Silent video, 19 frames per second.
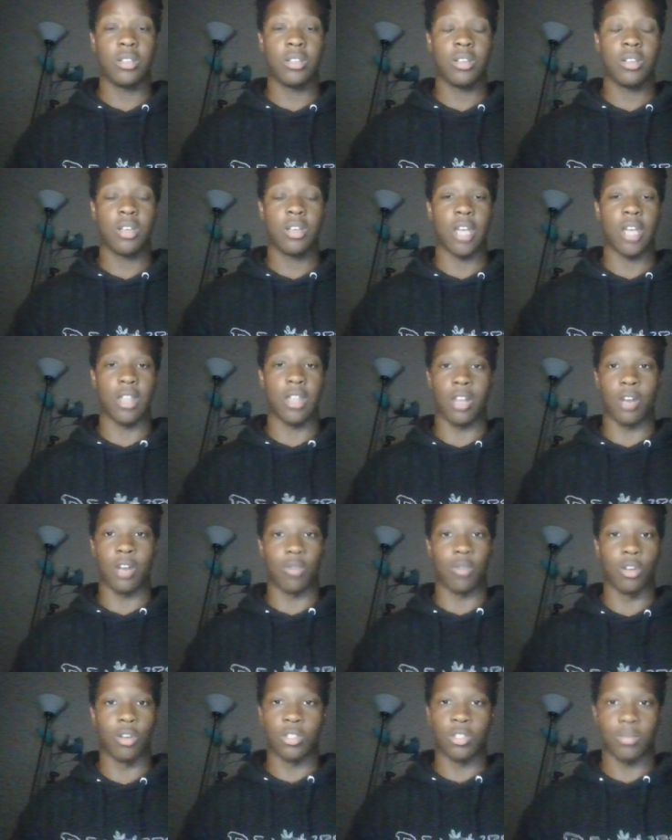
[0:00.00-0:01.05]
and Lana
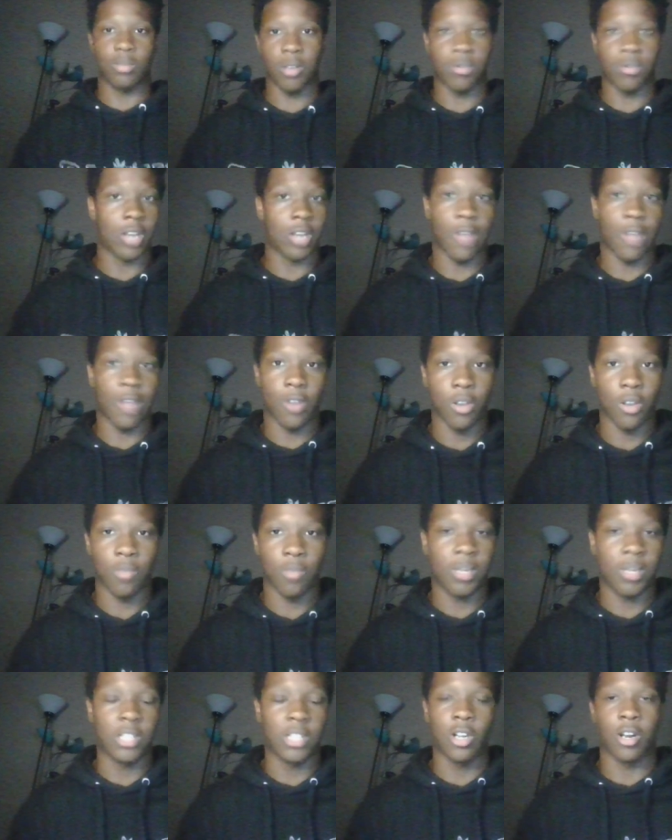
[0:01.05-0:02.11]
Rhoades and pretty much every other
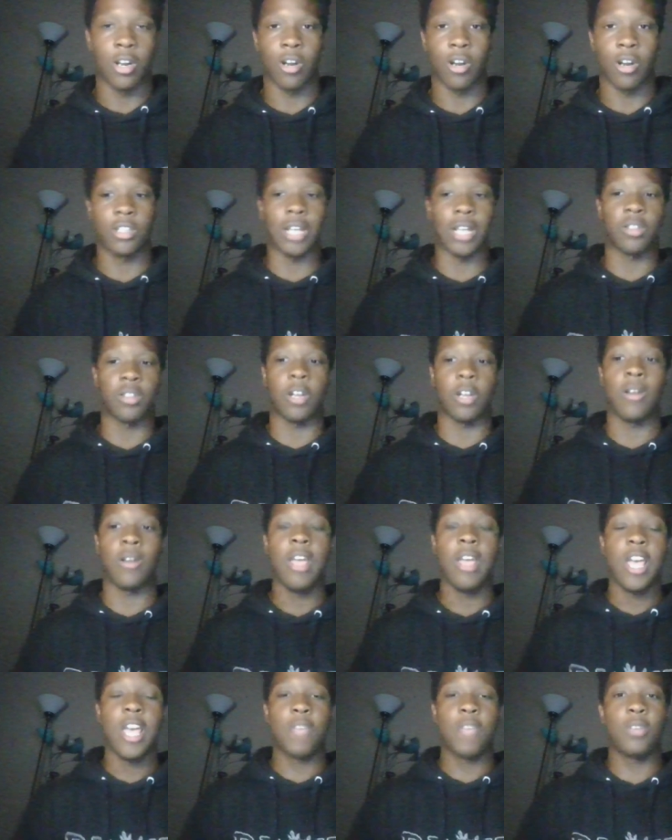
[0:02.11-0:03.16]
peace all there is out there,
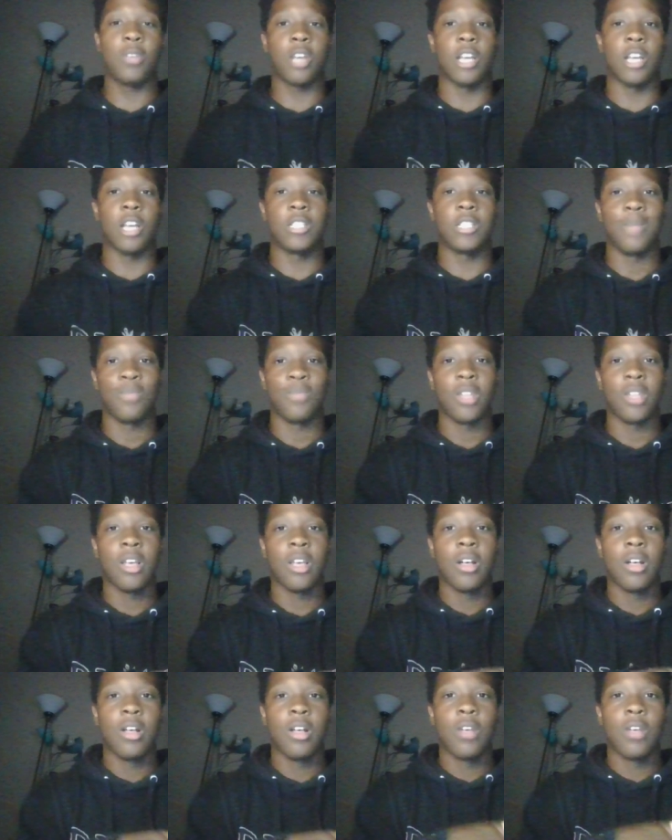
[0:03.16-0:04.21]
is because
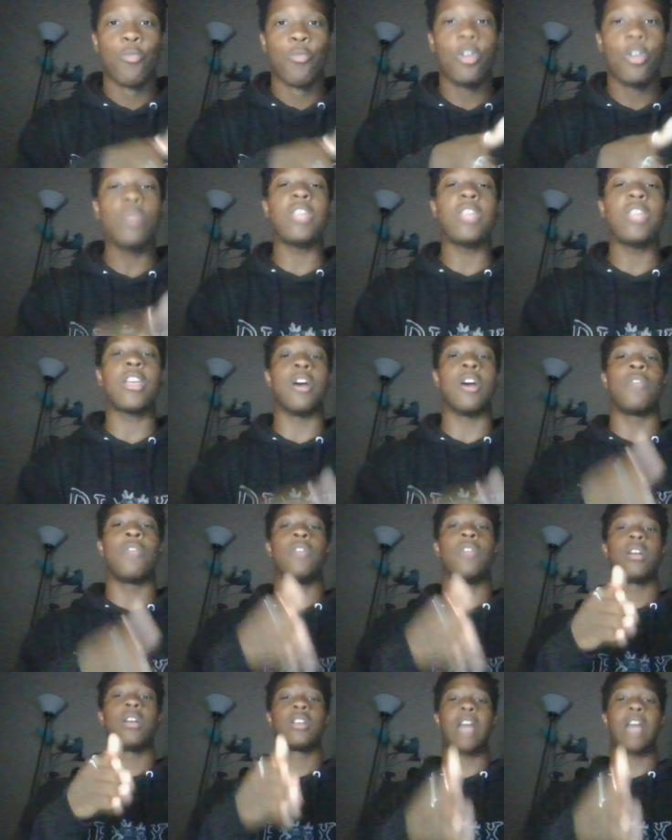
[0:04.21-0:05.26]
when you think of
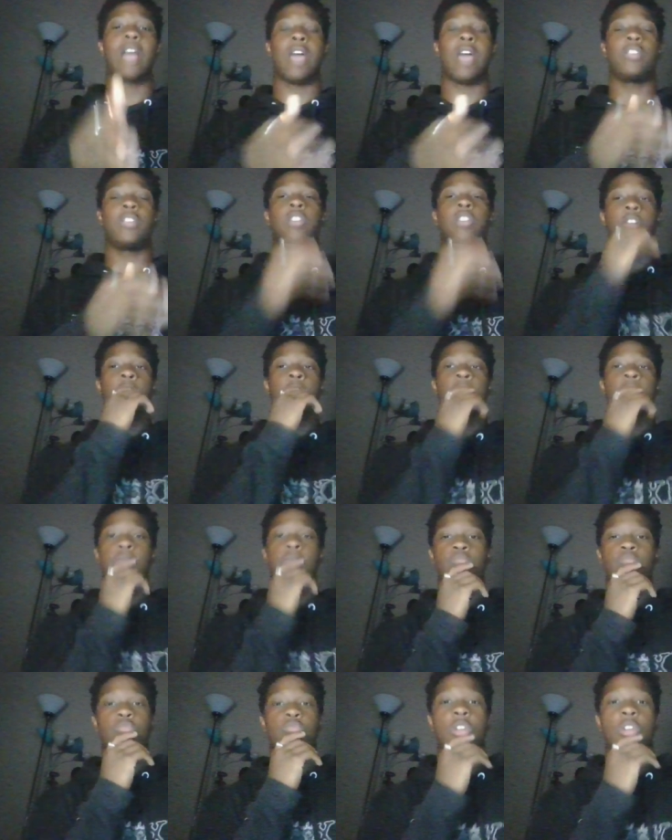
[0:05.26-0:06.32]
Kylie Jenner,
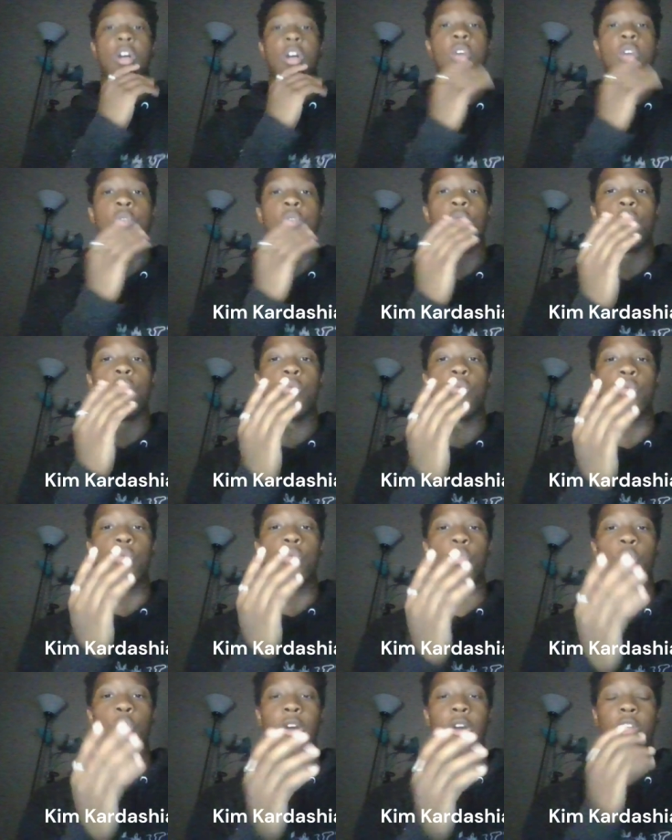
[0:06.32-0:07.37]

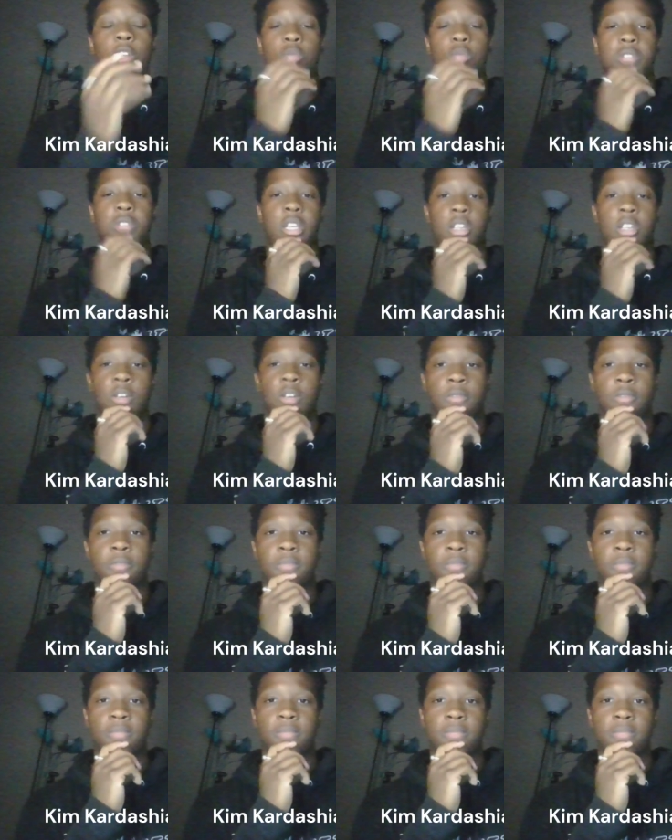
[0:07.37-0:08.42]
what do you think of?
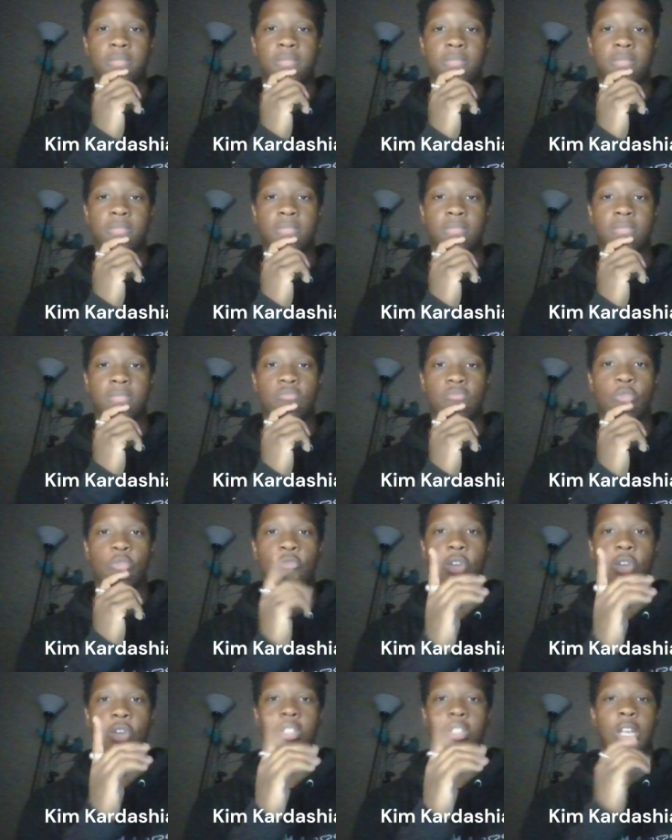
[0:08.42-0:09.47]

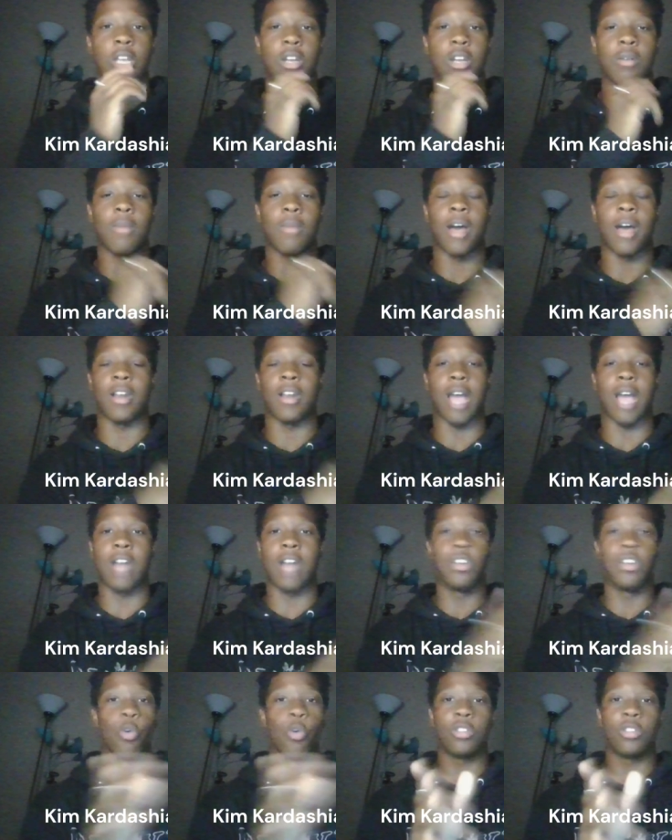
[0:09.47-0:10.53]
First thing that come to mind, I
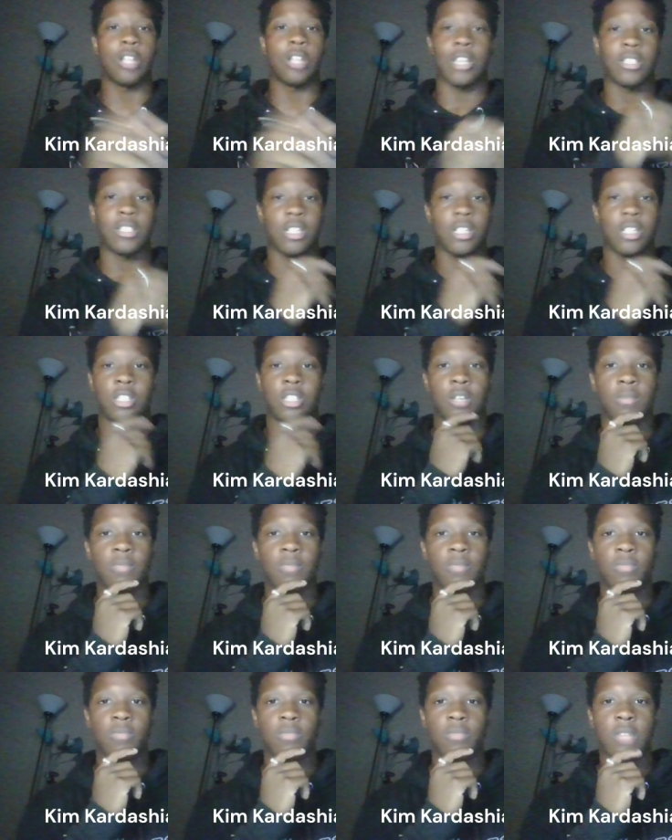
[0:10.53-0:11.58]
know it's not that sex tape.
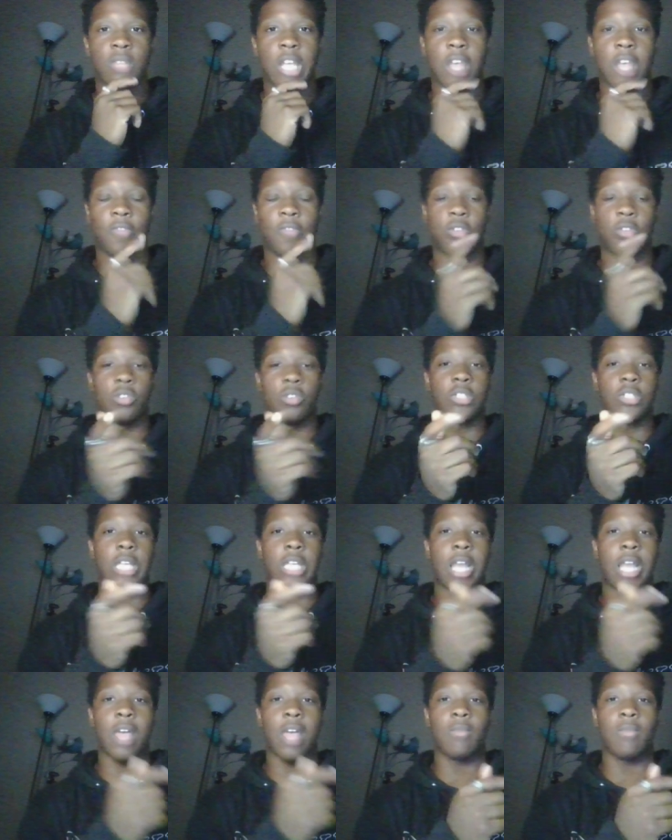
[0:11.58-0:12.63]
If you do say
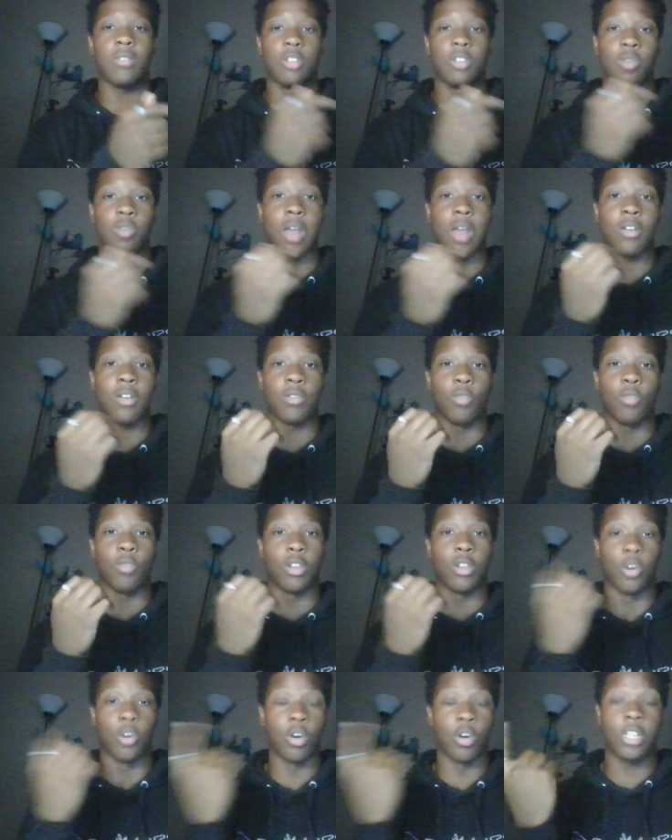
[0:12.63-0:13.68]
that, you're rather
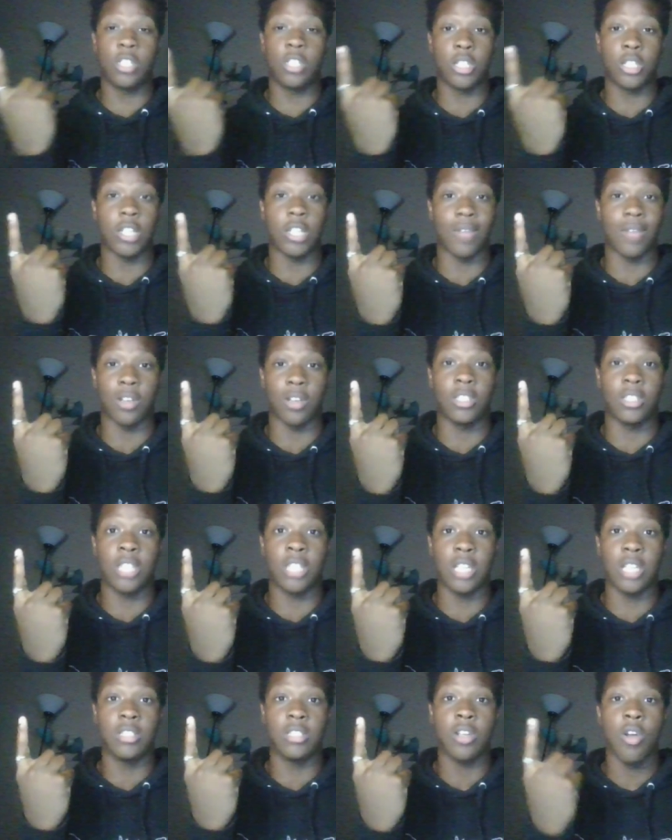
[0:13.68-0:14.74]
one of the horniest niggas that ever
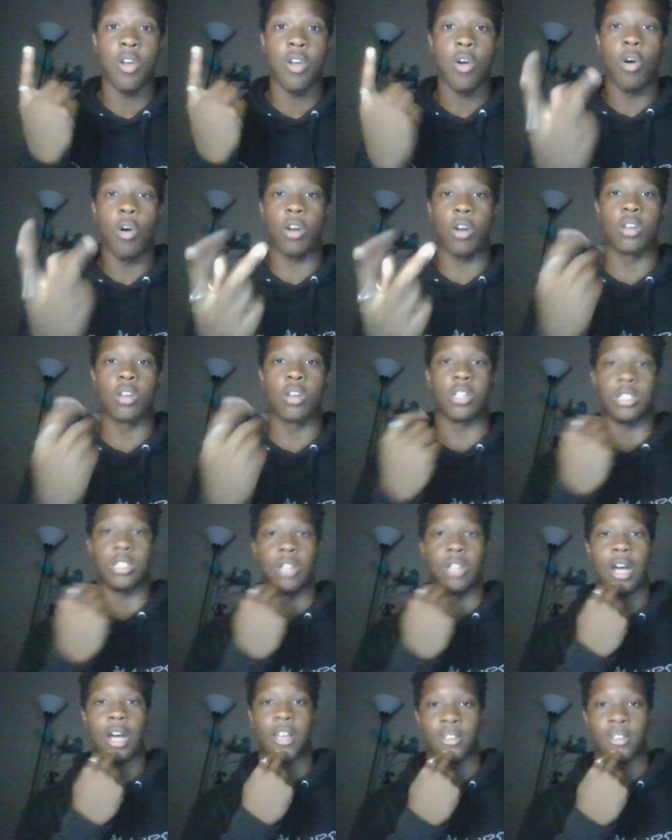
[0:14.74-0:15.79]
exist, or you're just
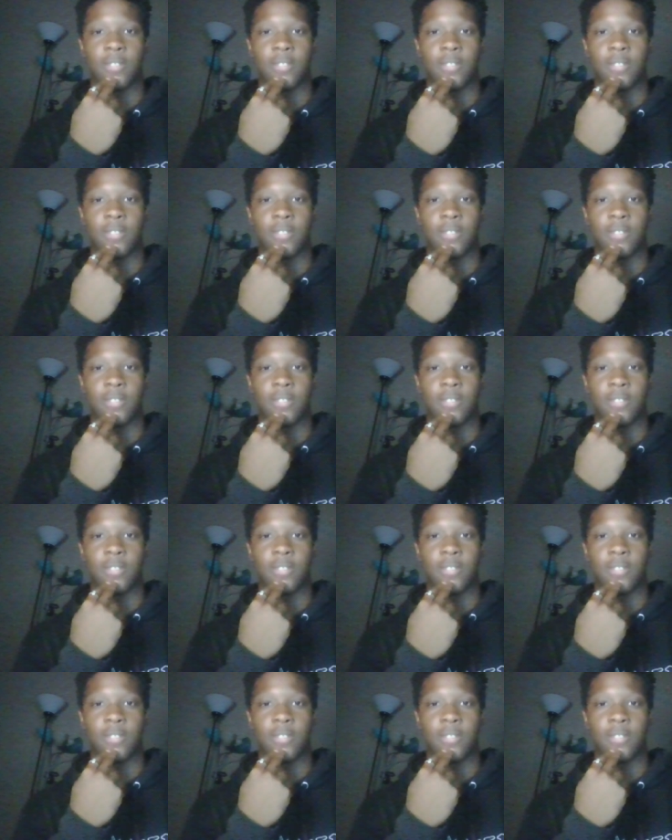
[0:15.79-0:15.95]
lying.